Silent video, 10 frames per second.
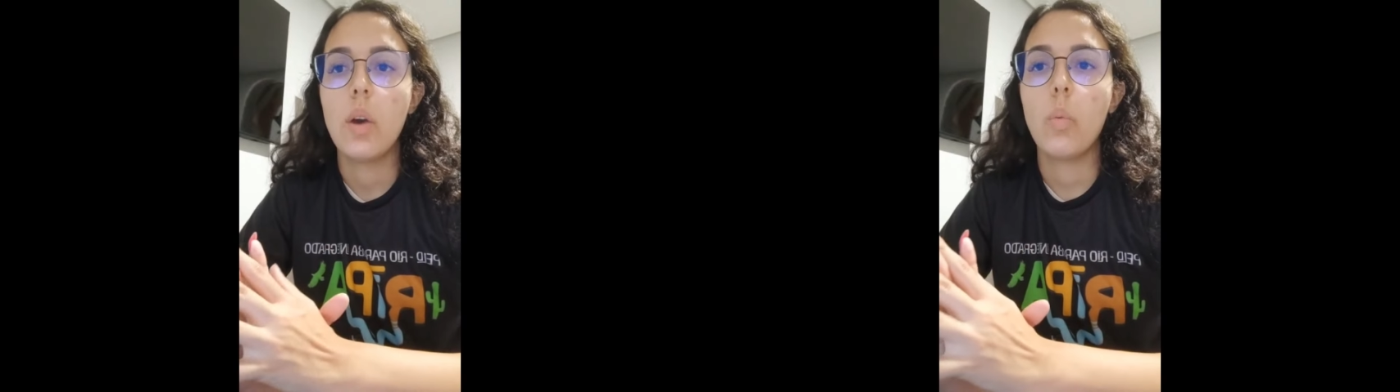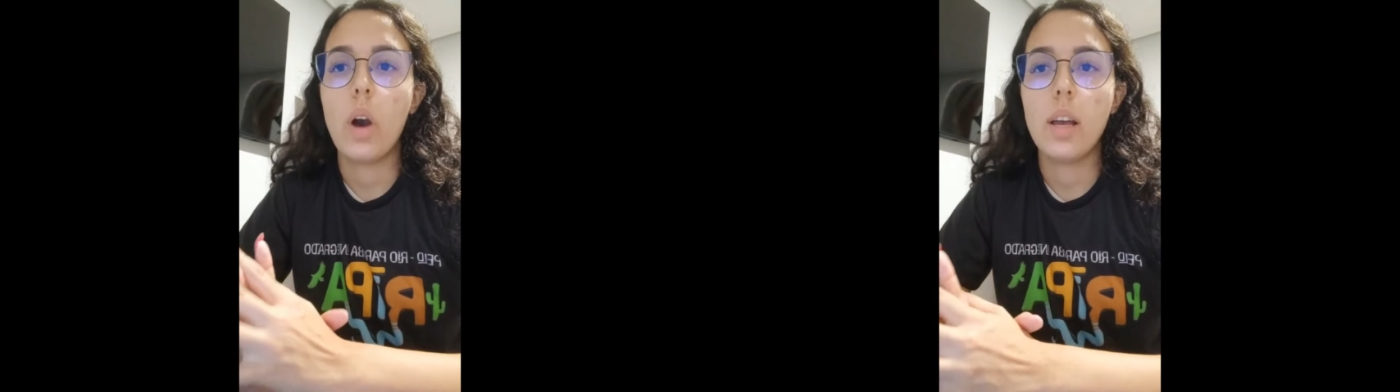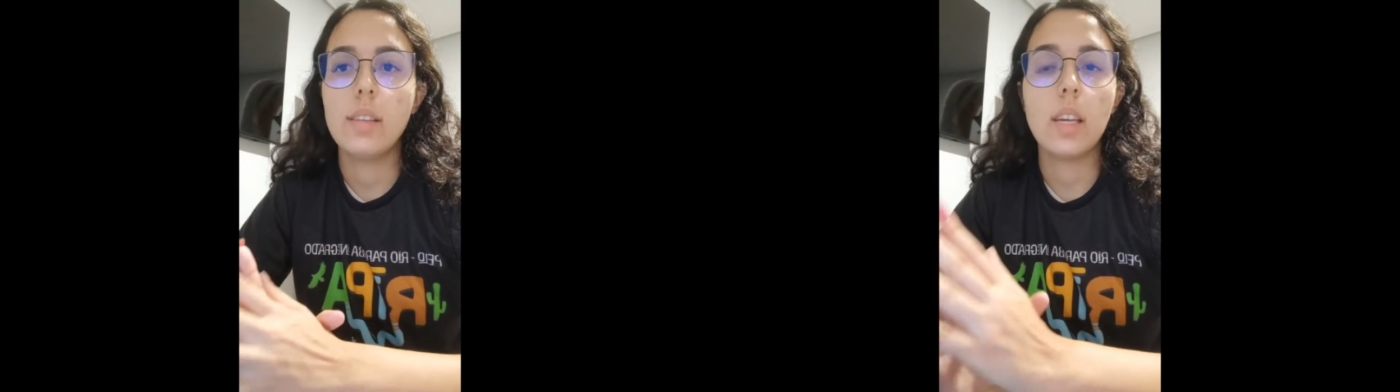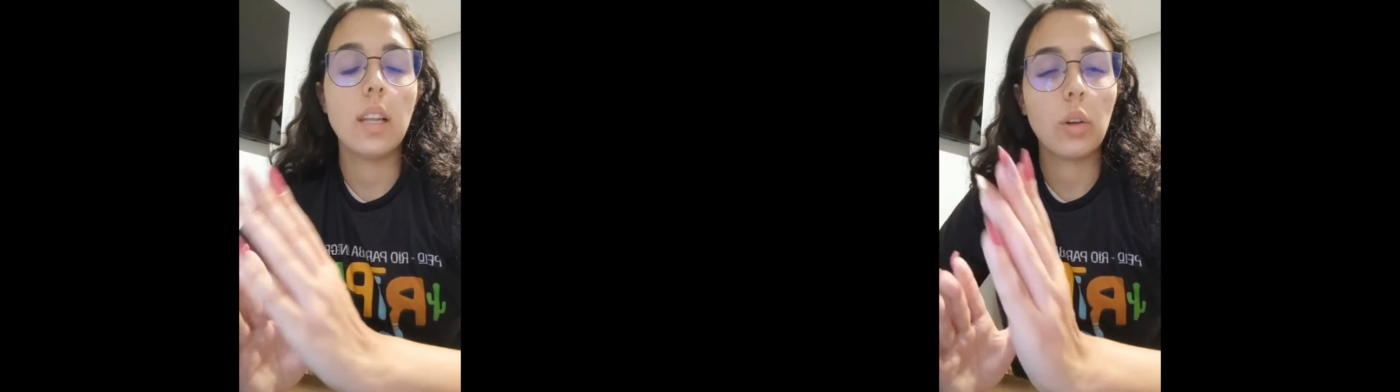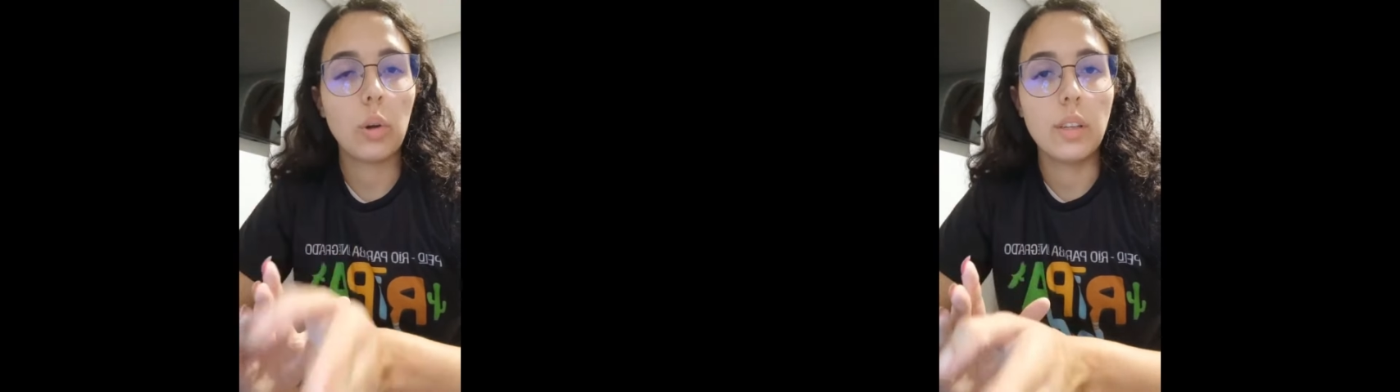was in
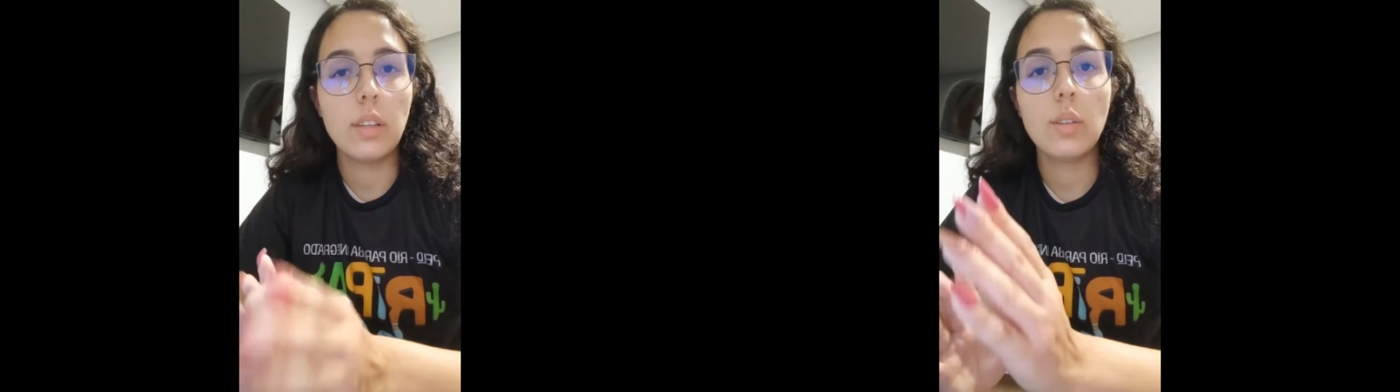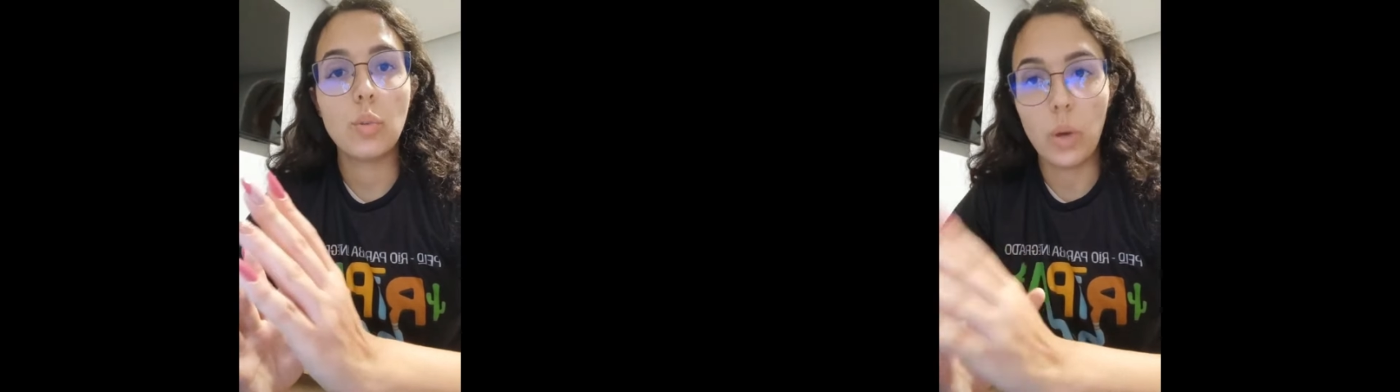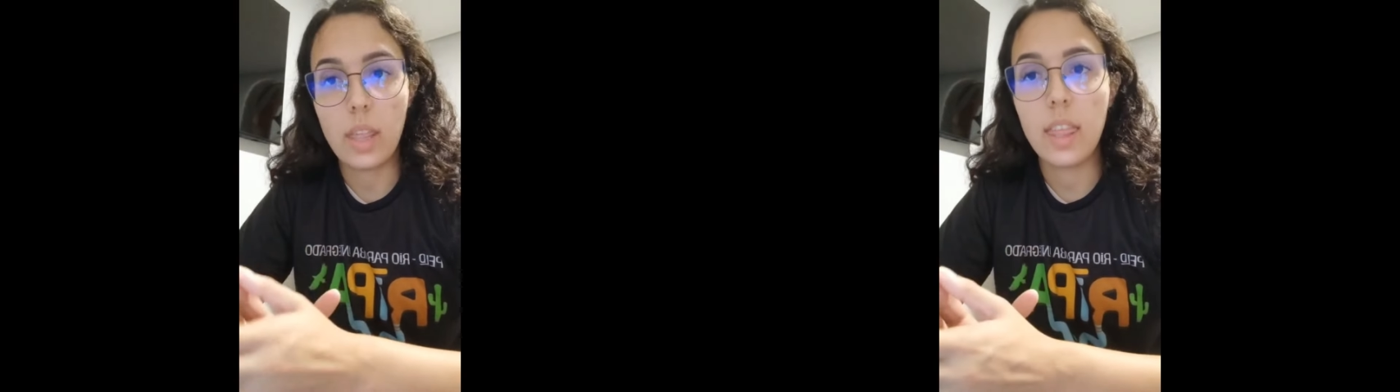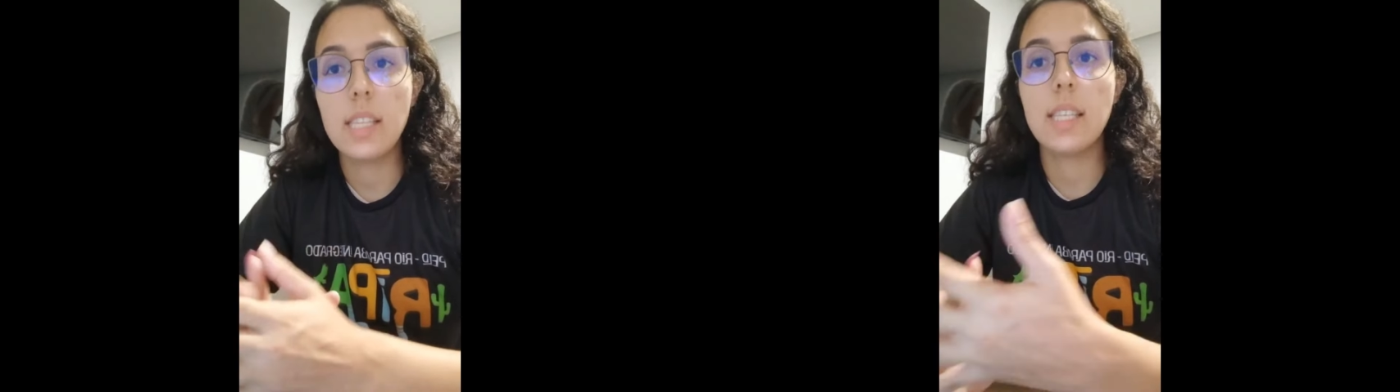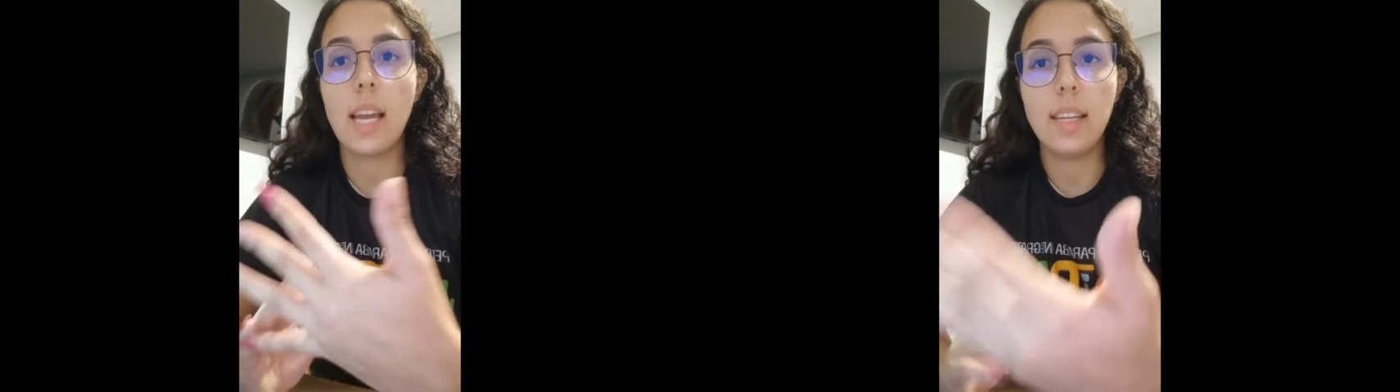accordance with
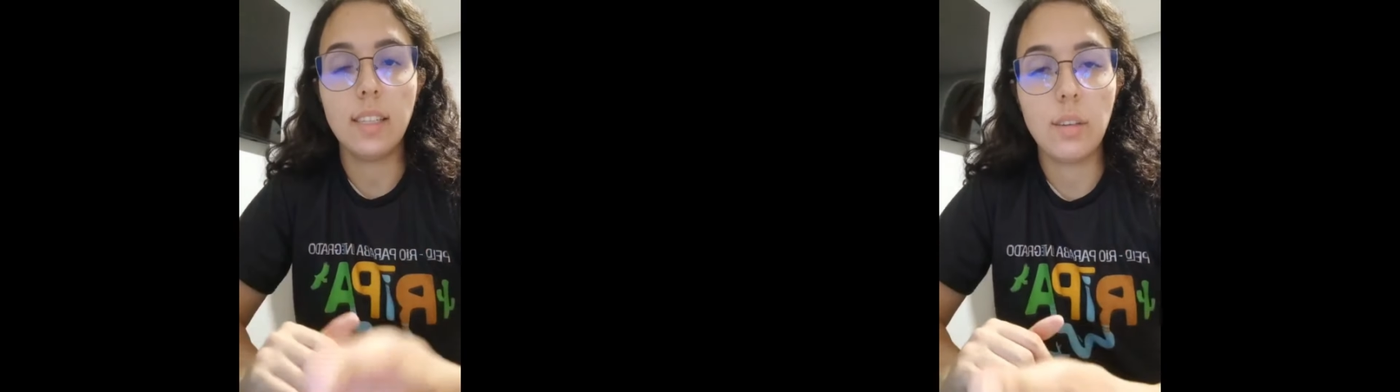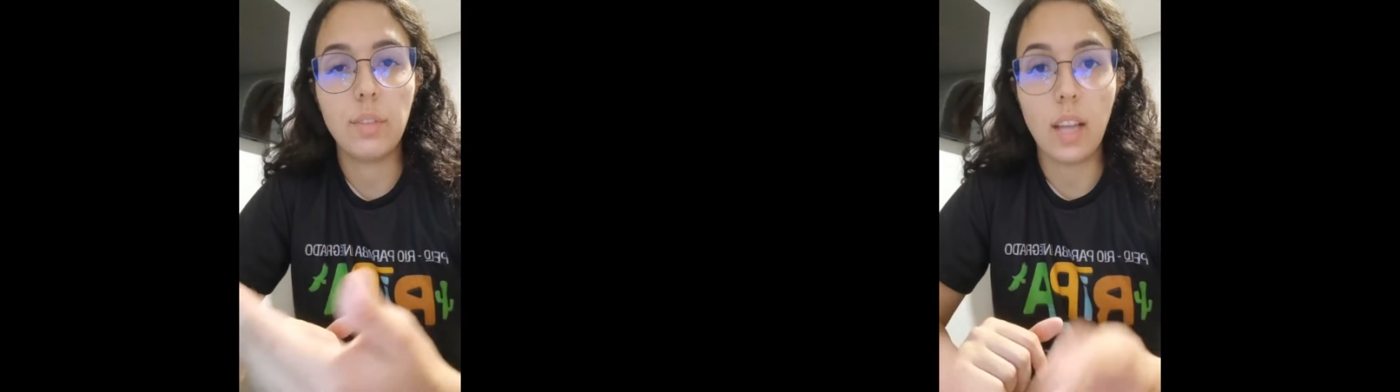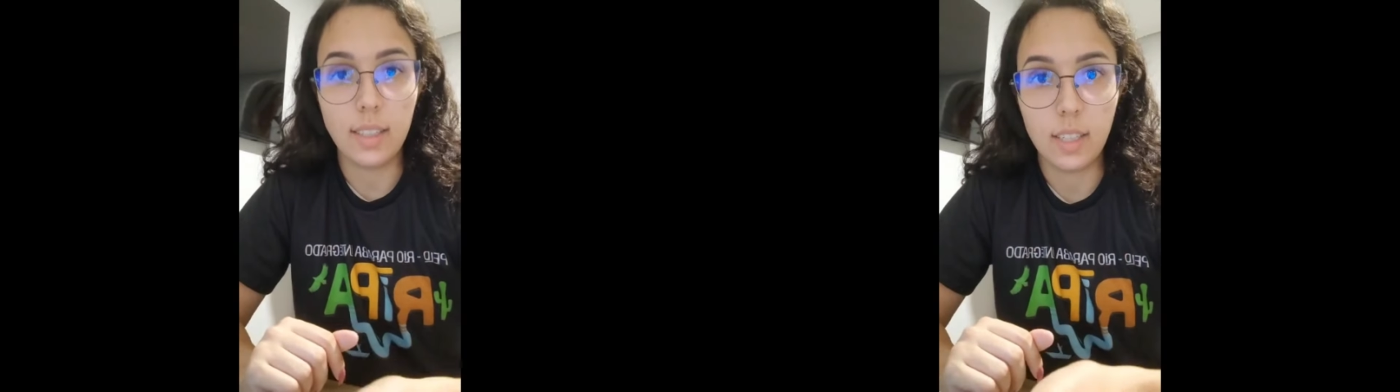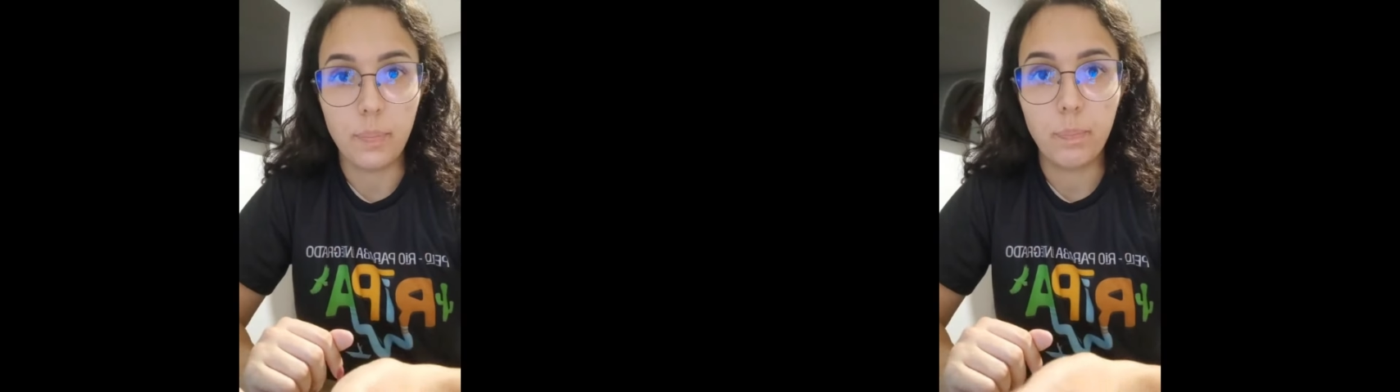scientific data.